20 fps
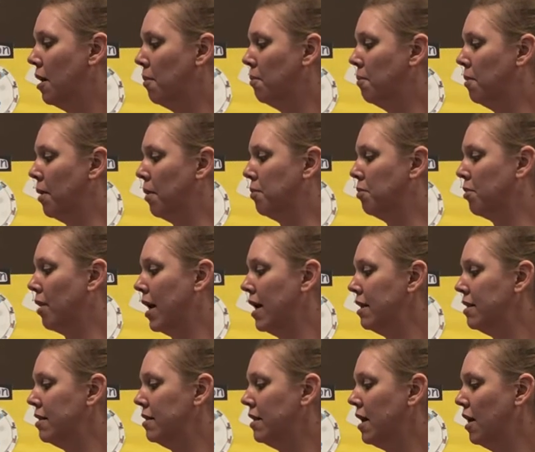but
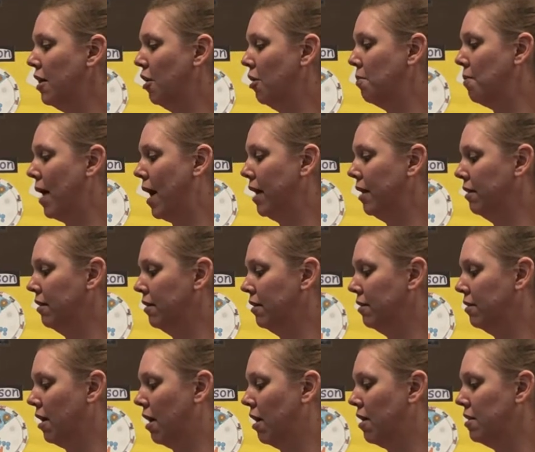bright yellow
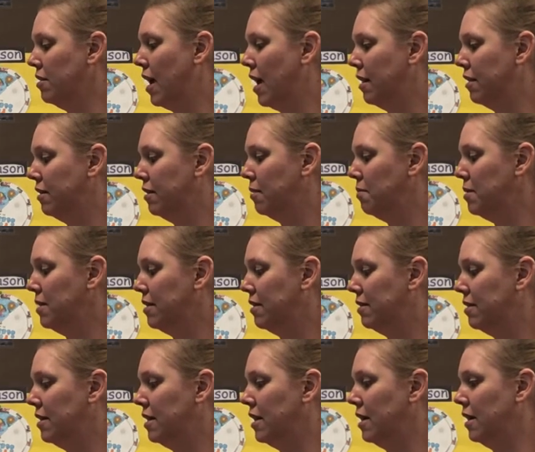petals are yet to be
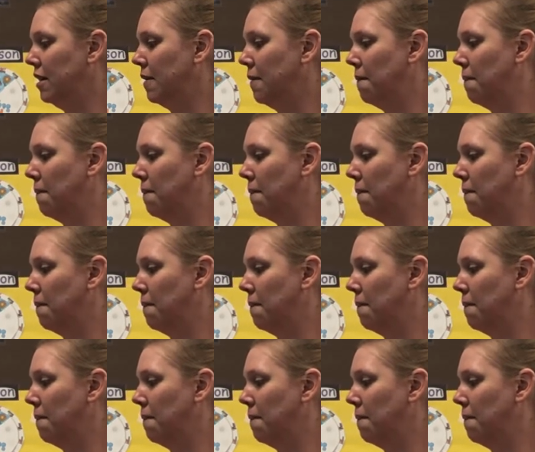seen.